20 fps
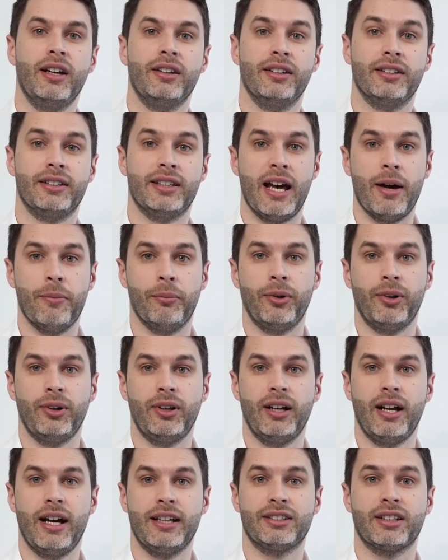The
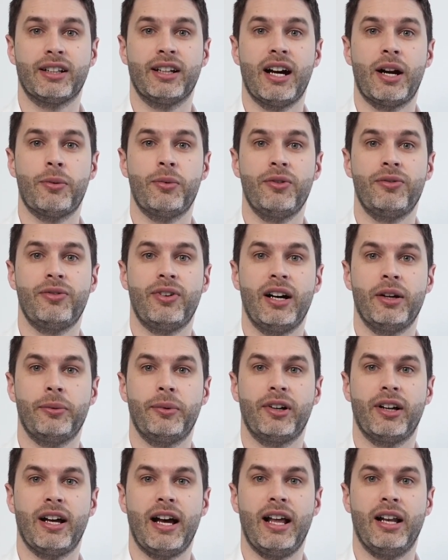temple has a carbon
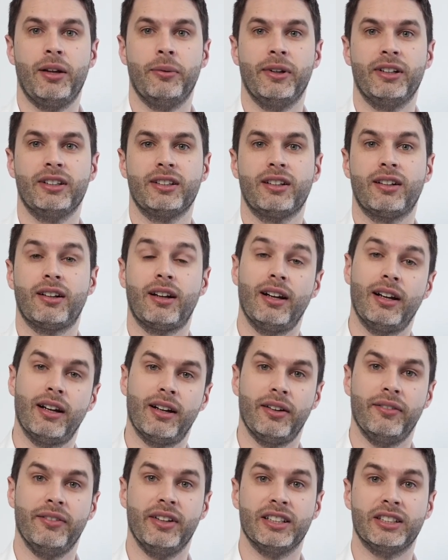fiber element,
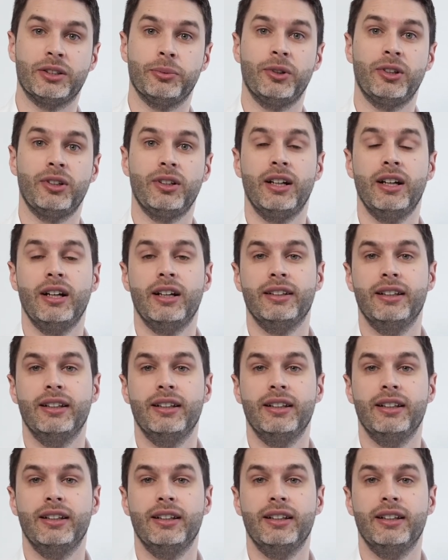clearly visible,